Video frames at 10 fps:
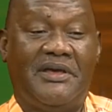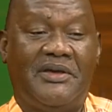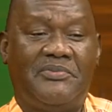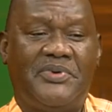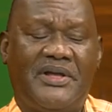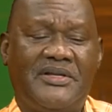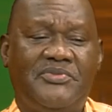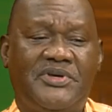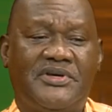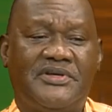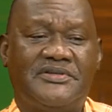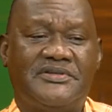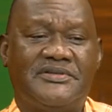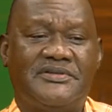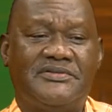uh, partly
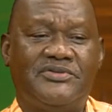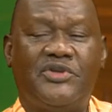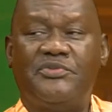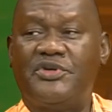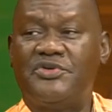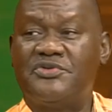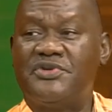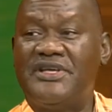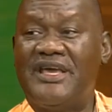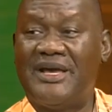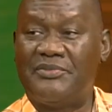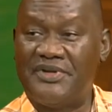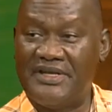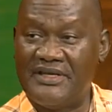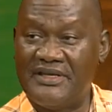because not much was really
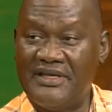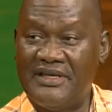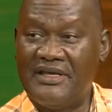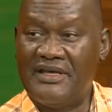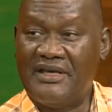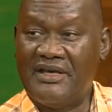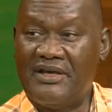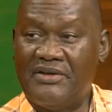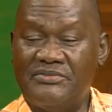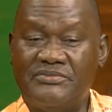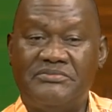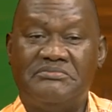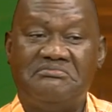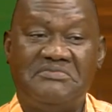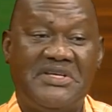happening
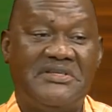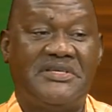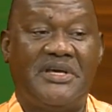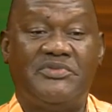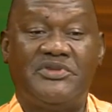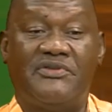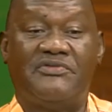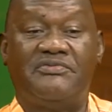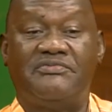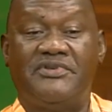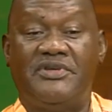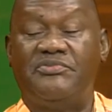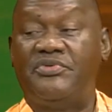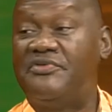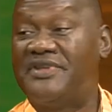um, in terms of
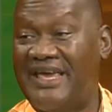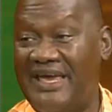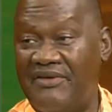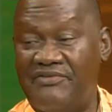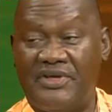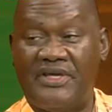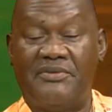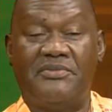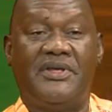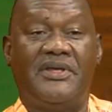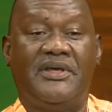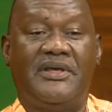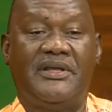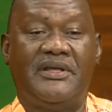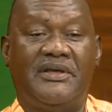improved care for him
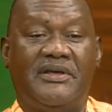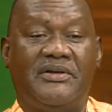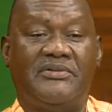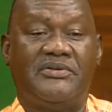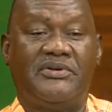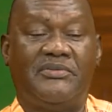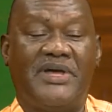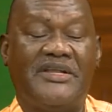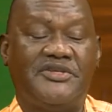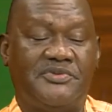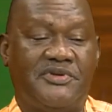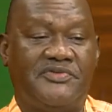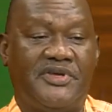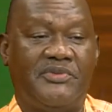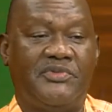uh, or
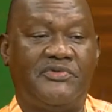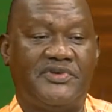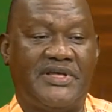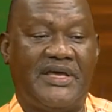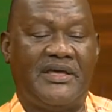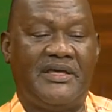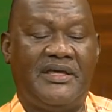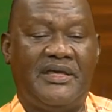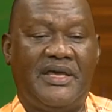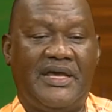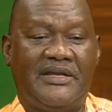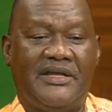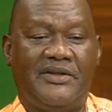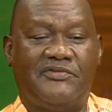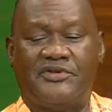management for him over there.
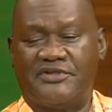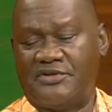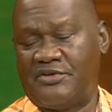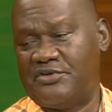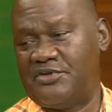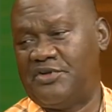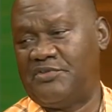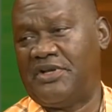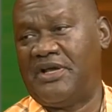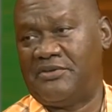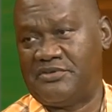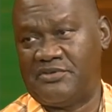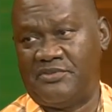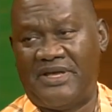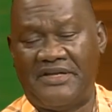And then, of course, the concern about how
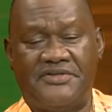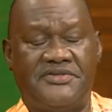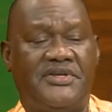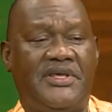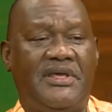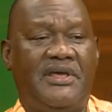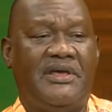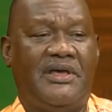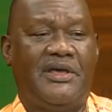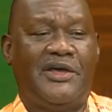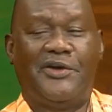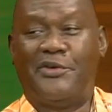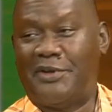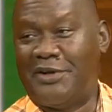I was going to manage uh,